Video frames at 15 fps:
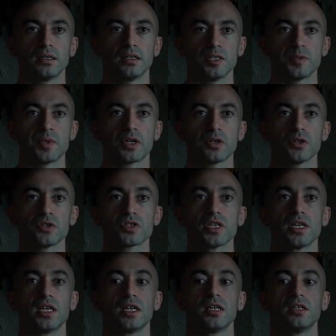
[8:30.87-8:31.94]
It's because
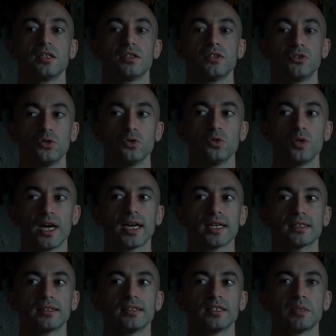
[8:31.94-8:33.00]
you
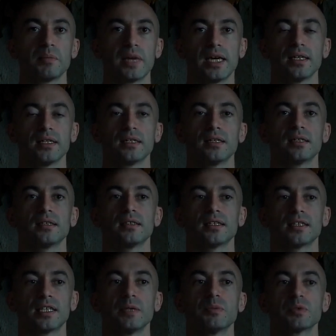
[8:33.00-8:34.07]
act in a manner
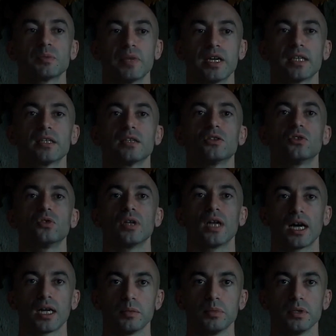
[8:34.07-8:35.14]
that keeps making you
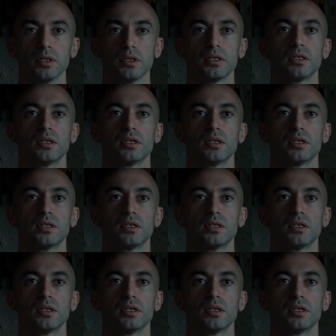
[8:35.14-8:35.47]
liable